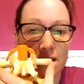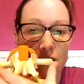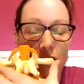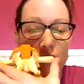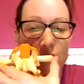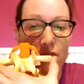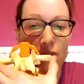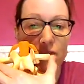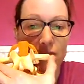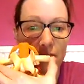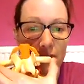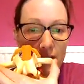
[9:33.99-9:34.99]
of
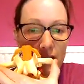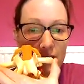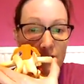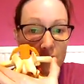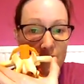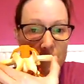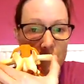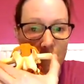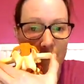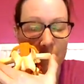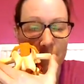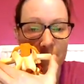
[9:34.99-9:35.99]
the
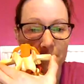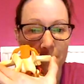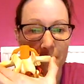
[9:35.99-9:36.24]
vertebra.